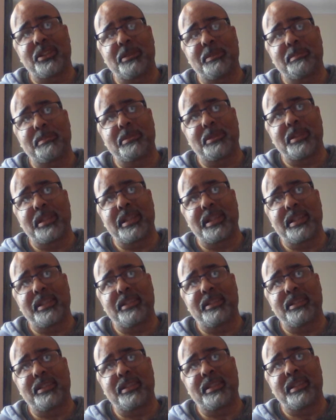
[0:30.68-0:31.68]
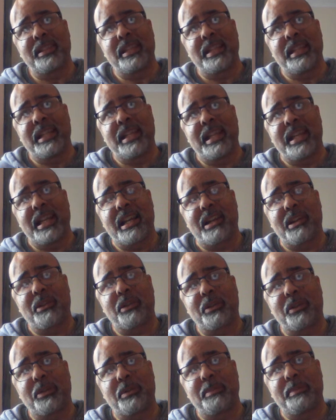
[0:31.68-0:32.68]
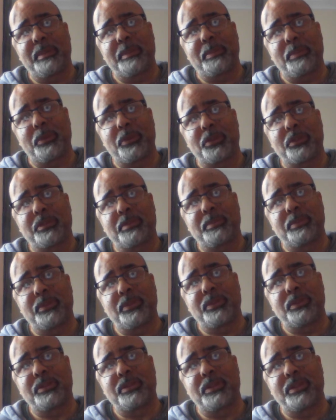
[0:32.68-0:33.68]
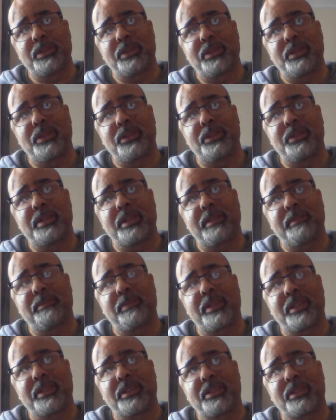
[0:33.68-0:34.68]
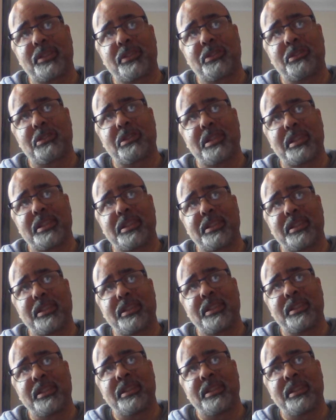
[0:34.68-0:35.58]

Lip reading: comprehend how it could be possible to do something so crazy.